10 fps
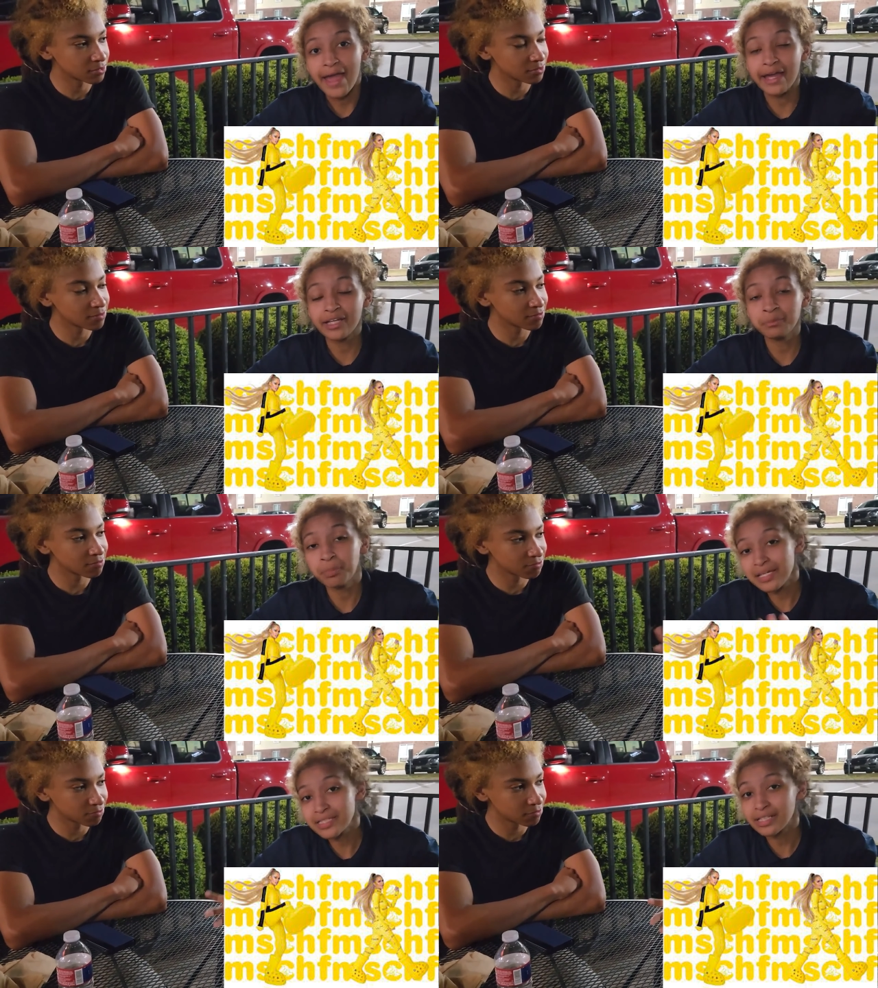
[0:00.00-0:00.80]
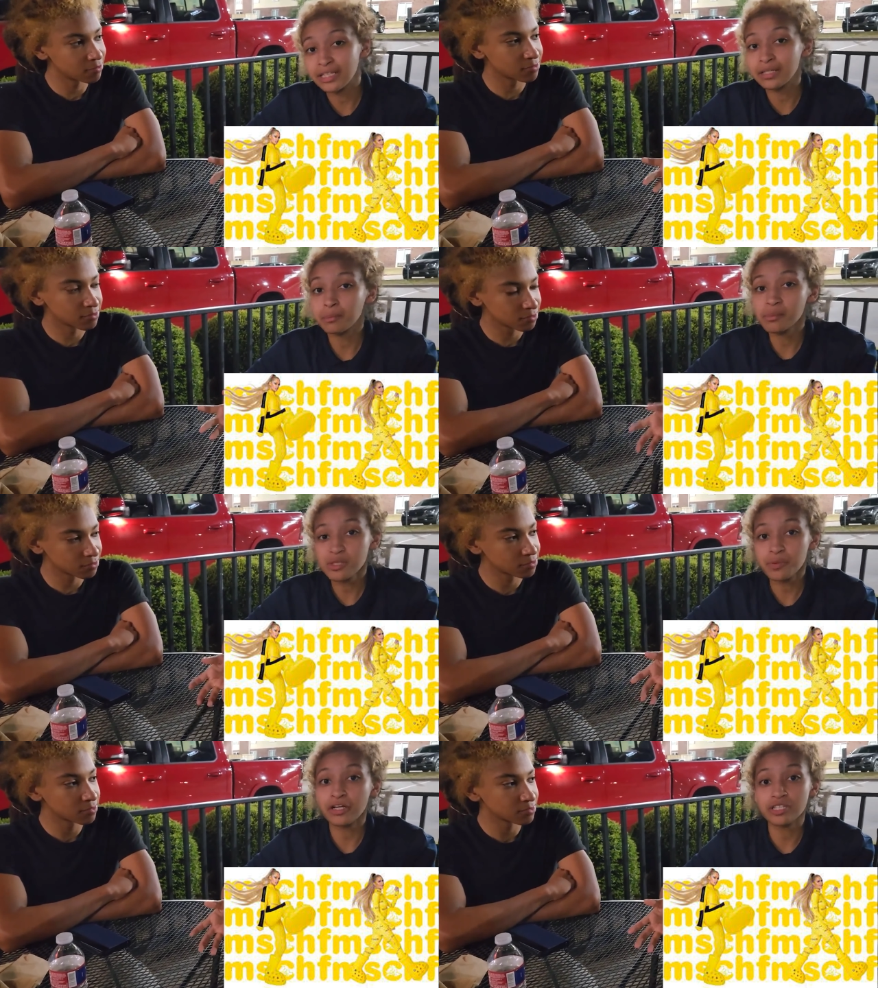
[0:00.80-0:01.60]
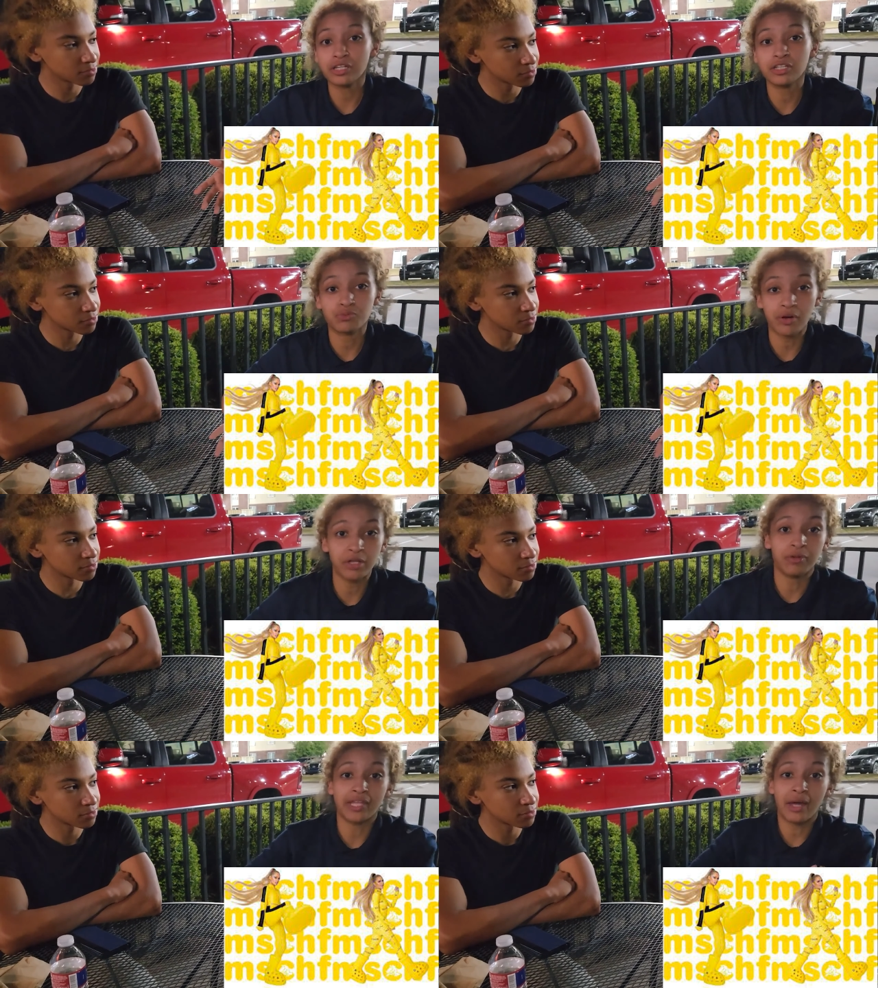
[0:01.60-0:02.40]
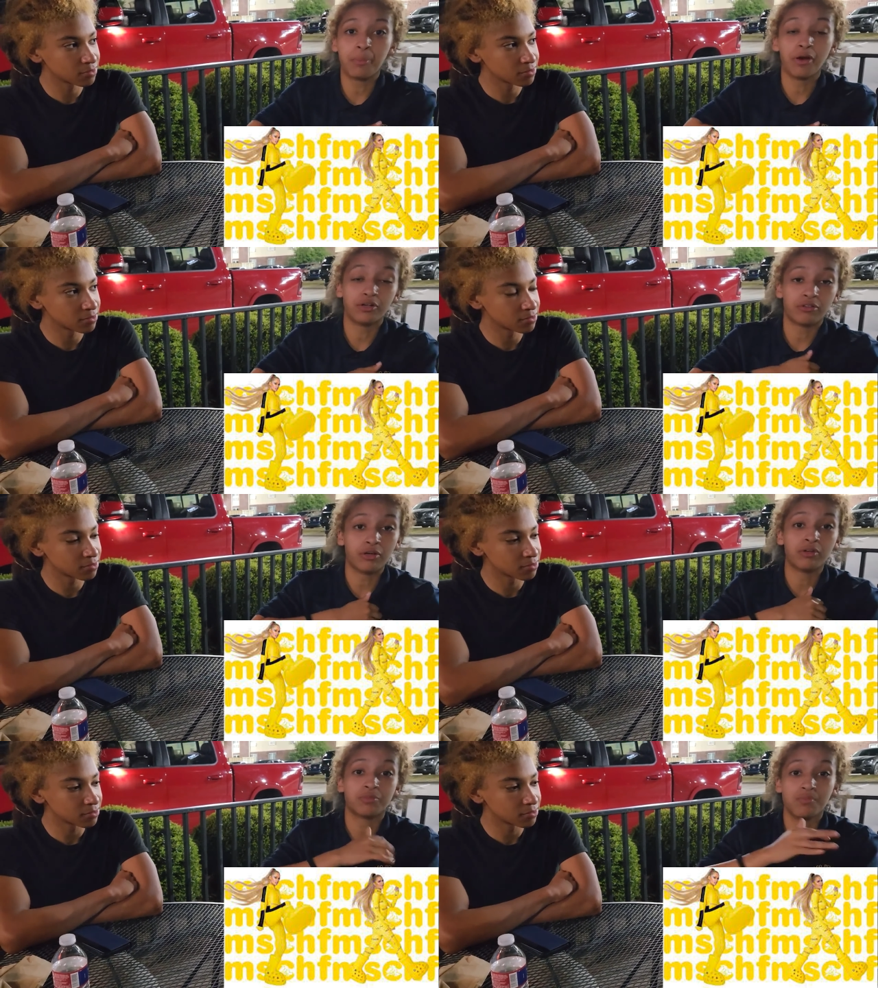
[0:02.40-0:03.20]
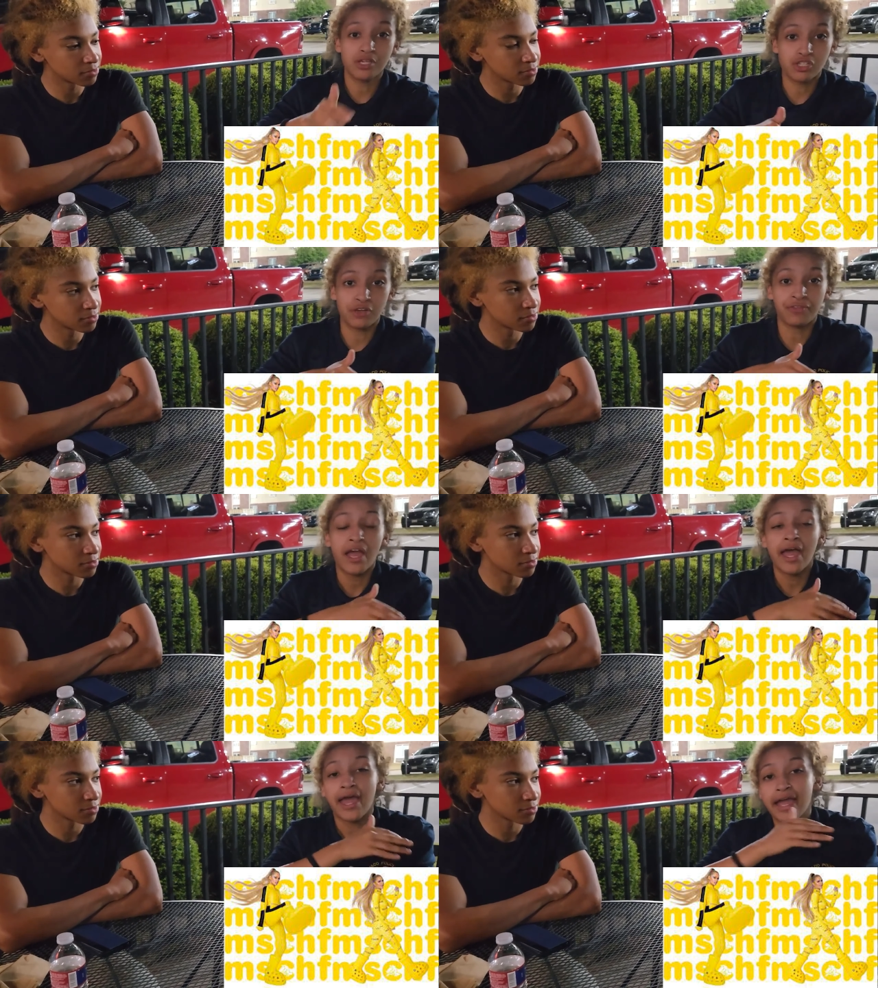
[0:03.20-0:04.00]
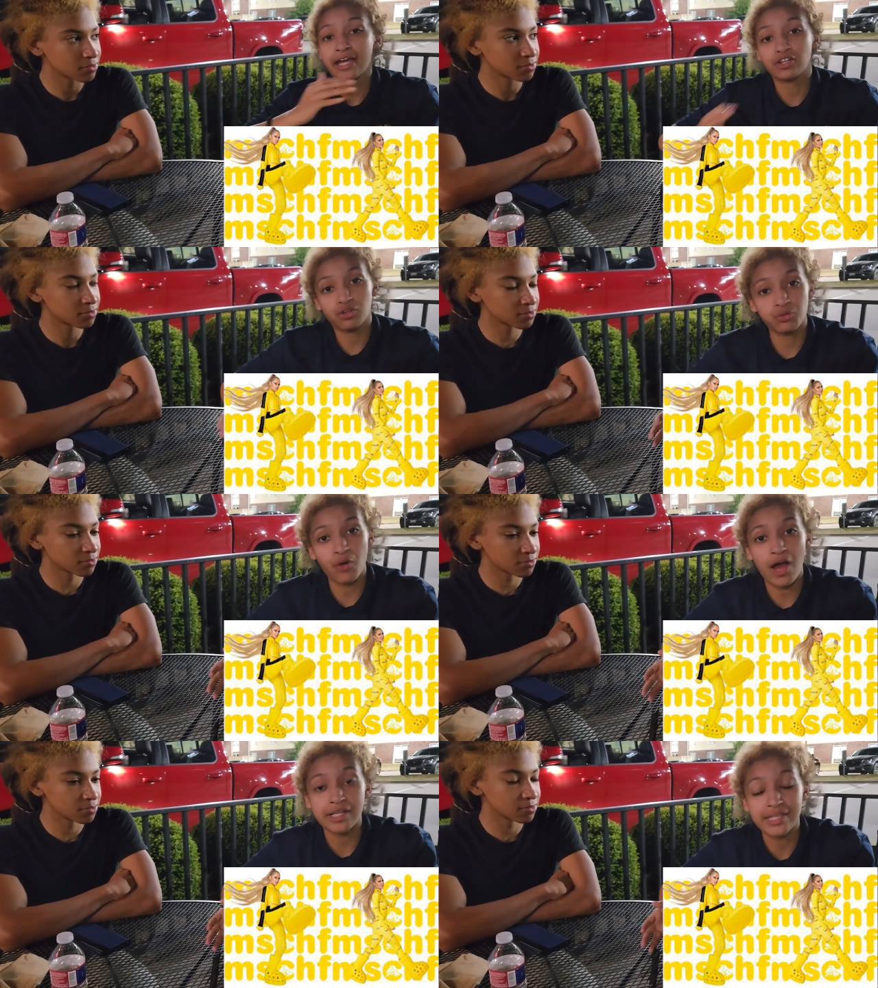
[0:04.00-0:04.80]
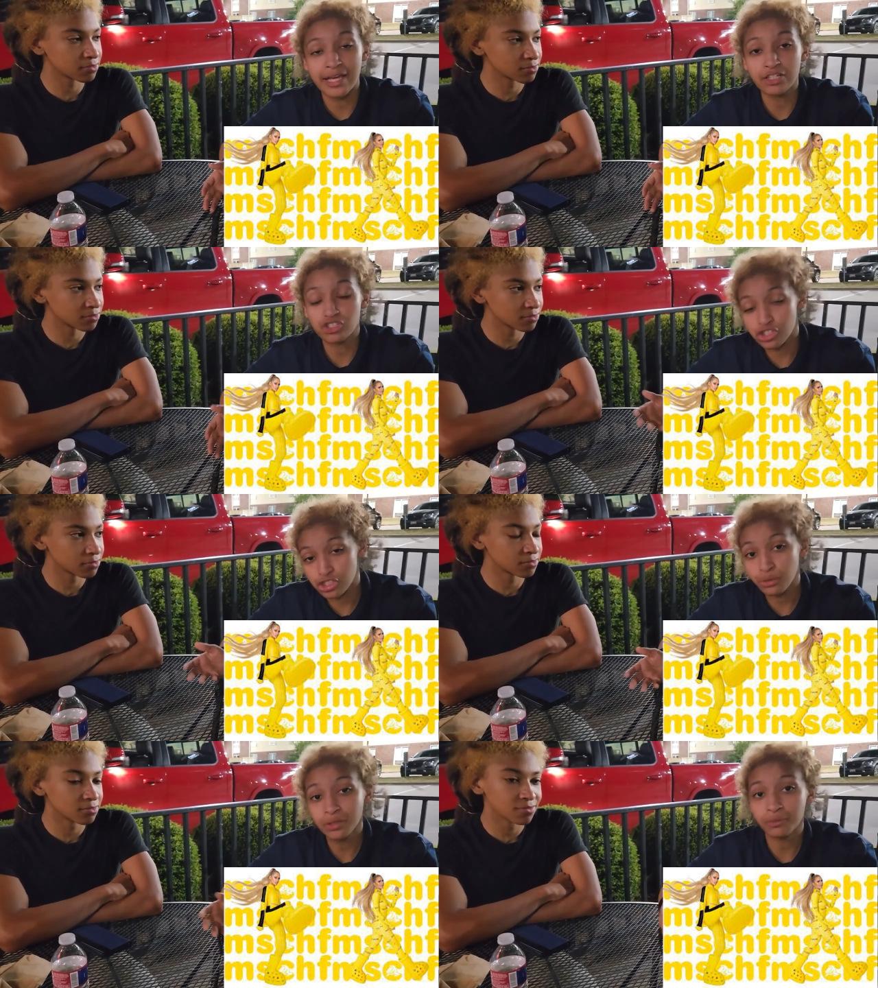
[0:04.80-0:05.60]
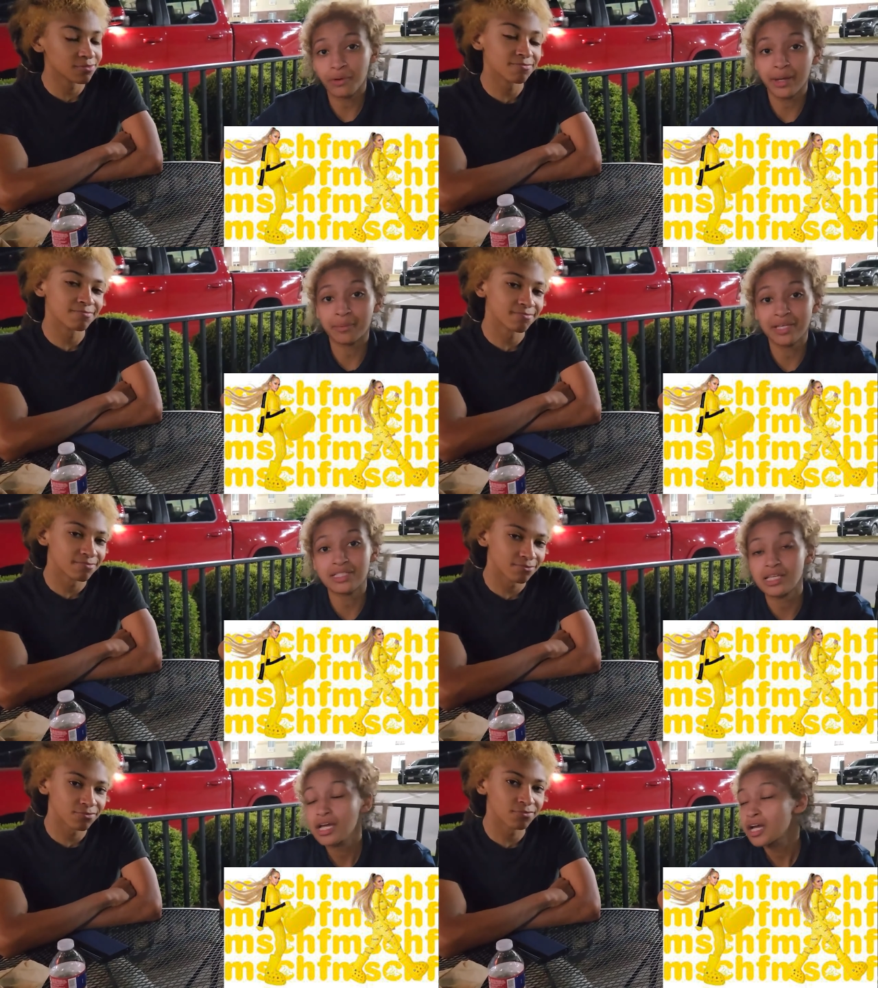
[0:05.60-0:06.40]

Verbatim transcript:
Speaker 1: and basically Miss Paris Hilton is running with that, partnering with Mischief and Crocs, and she's doing it right, because